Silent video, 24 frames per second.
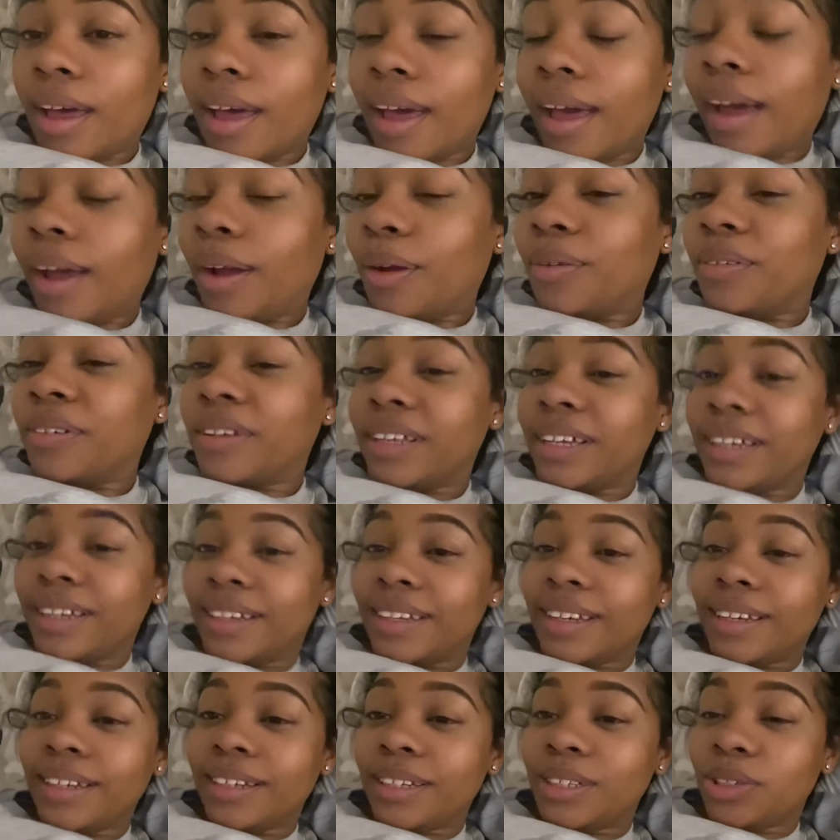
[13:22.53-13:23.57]
I really
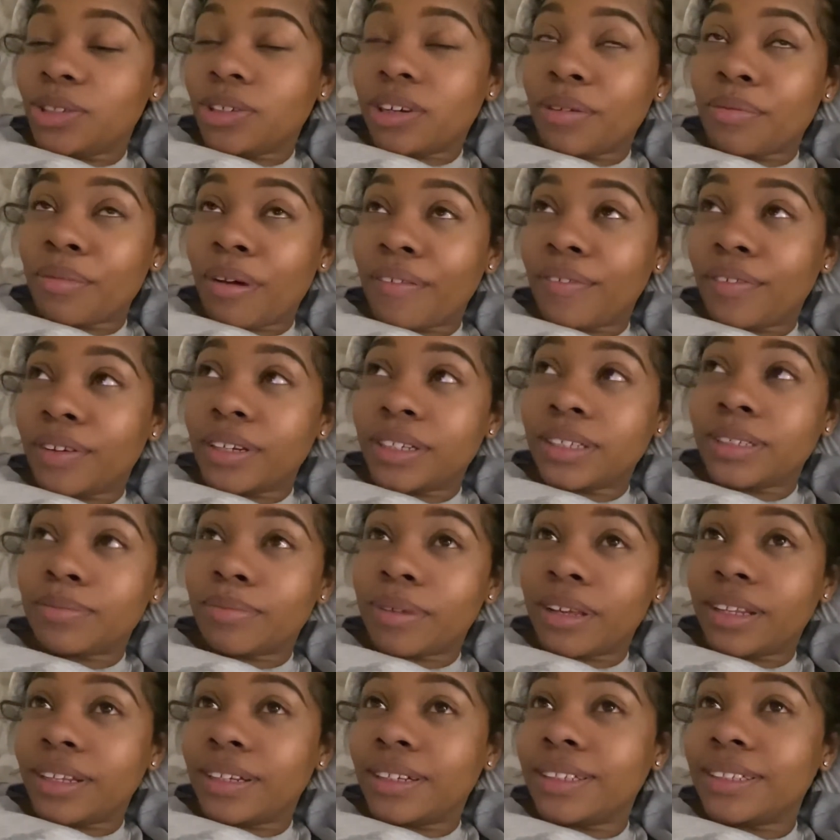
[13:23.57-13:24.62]
did enjoy my first
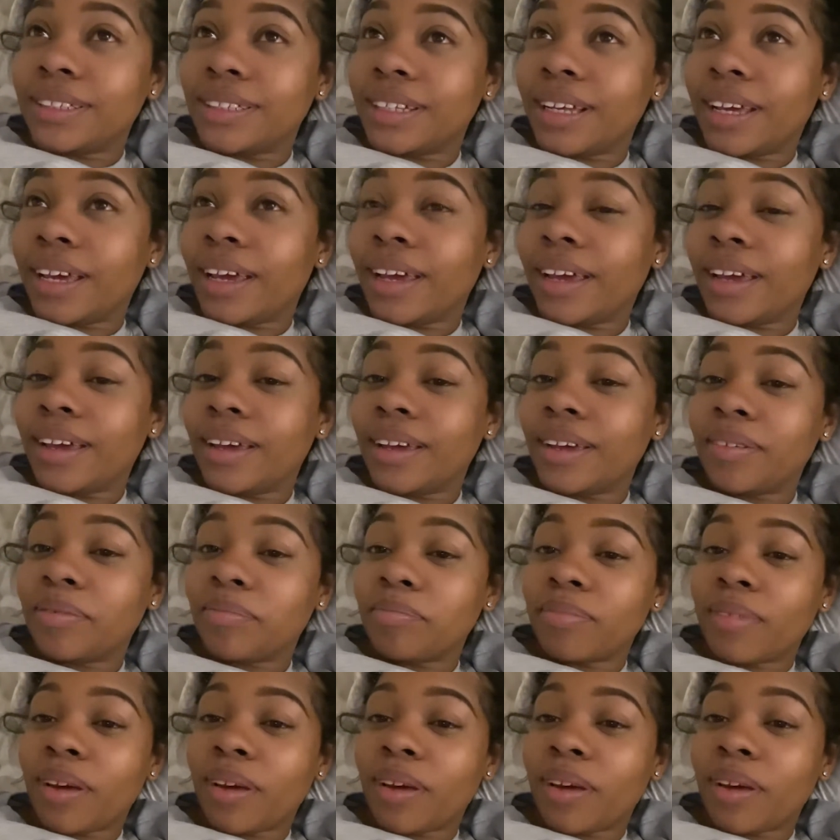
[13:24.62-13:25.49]
Mother's Day.